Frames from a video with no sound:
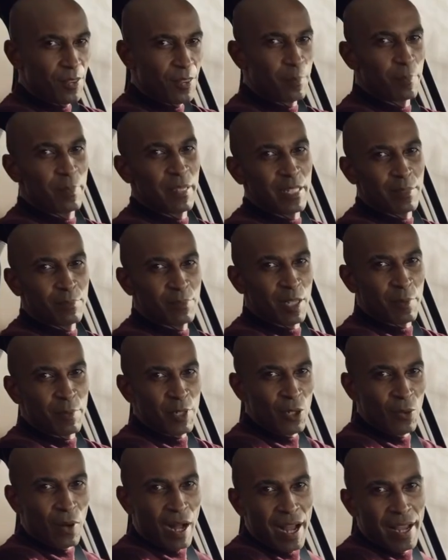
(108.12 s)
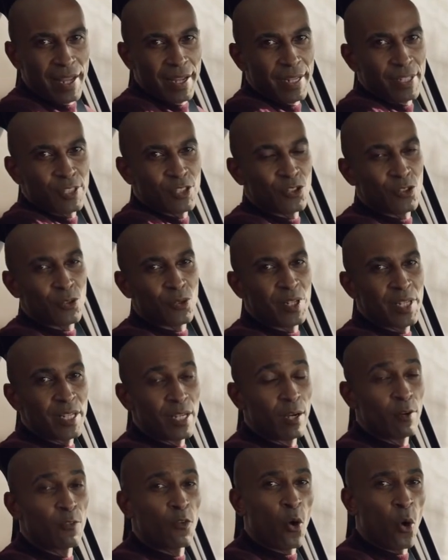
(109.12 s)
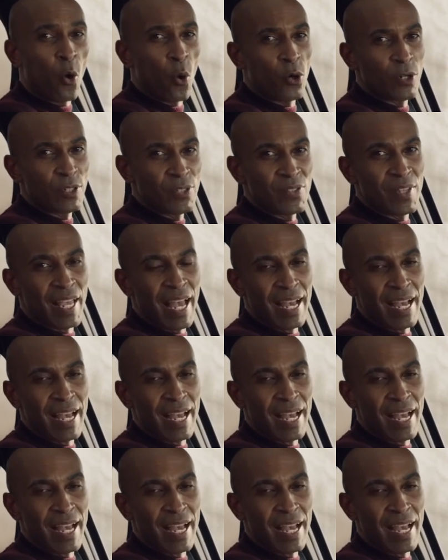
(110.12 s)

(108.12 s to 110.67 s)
The BMW iX3, of course,